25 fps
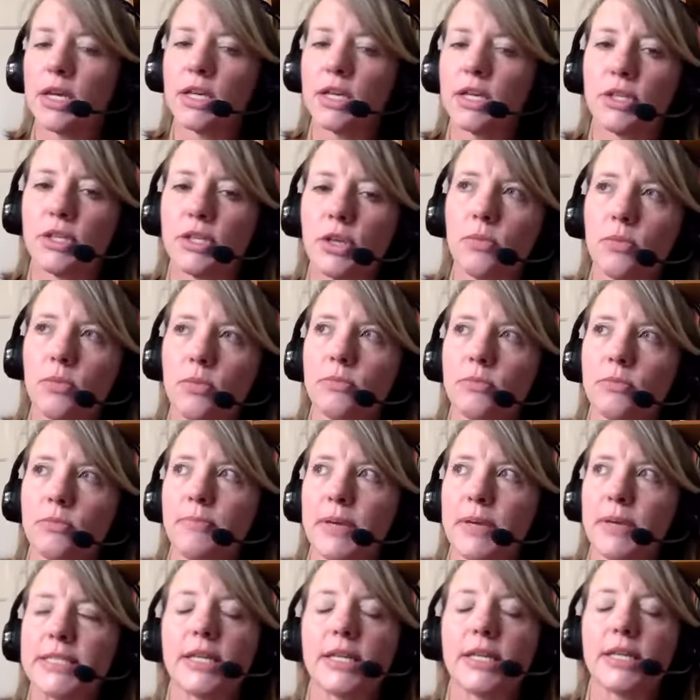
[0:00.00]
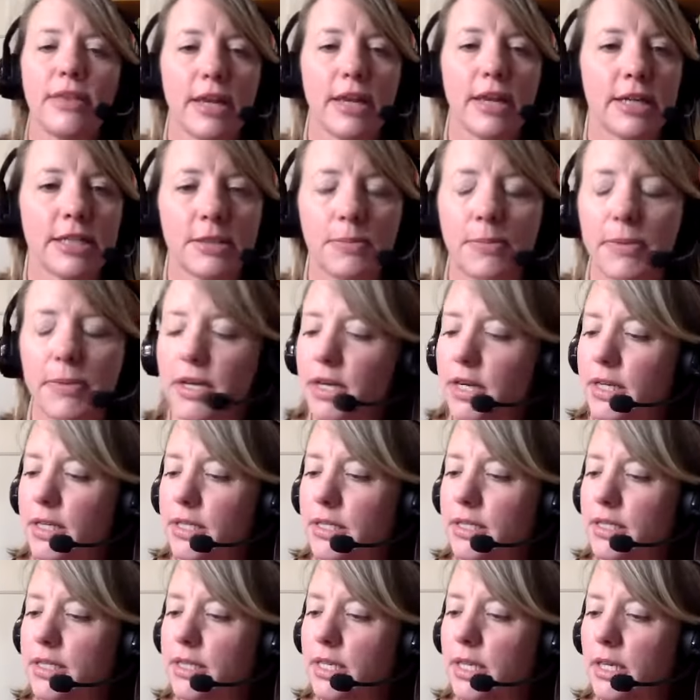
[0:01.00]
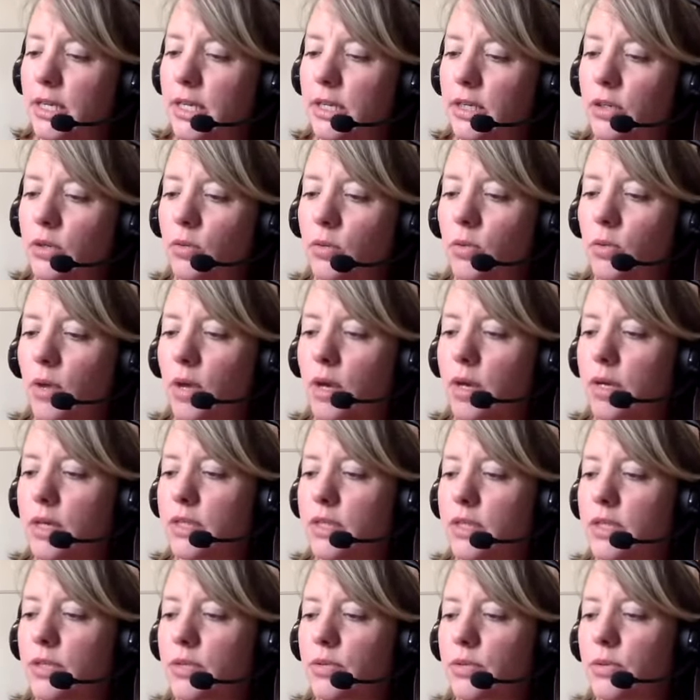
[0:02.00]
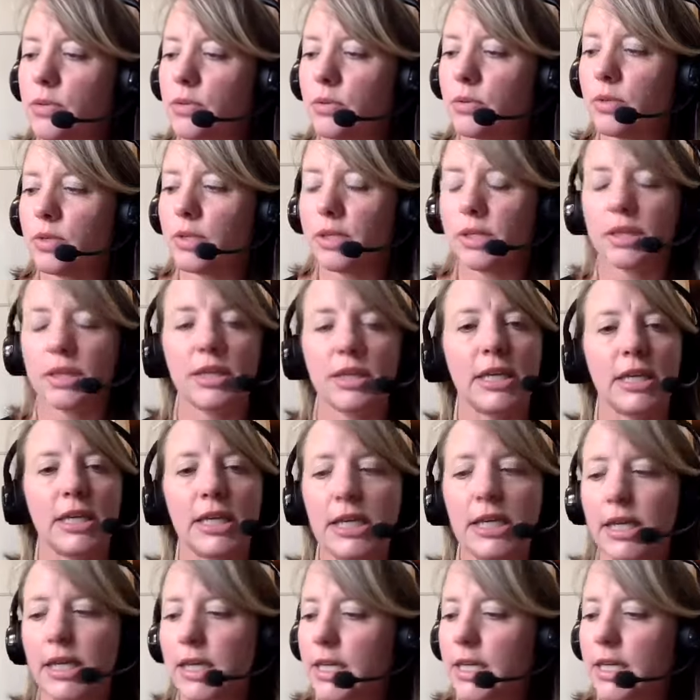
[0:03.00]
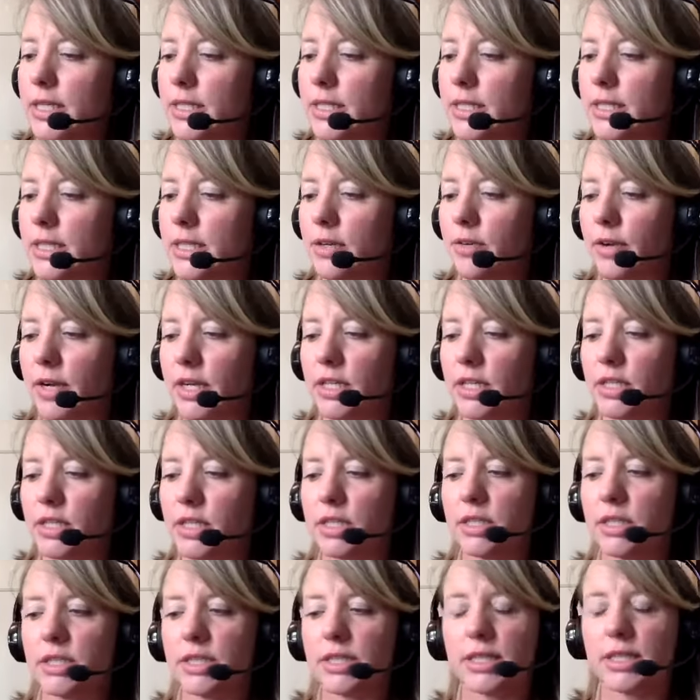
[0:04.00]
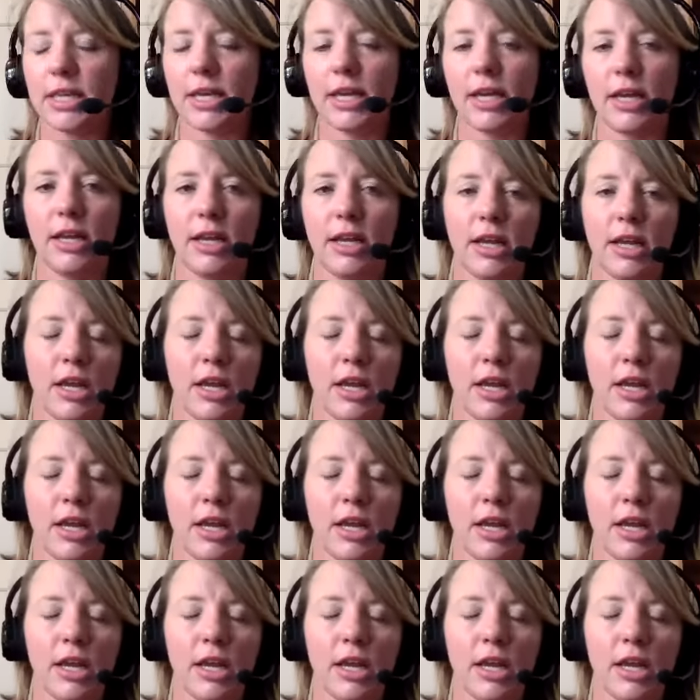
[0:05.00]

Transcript: So based on that experience, can you walk us through the key considerations that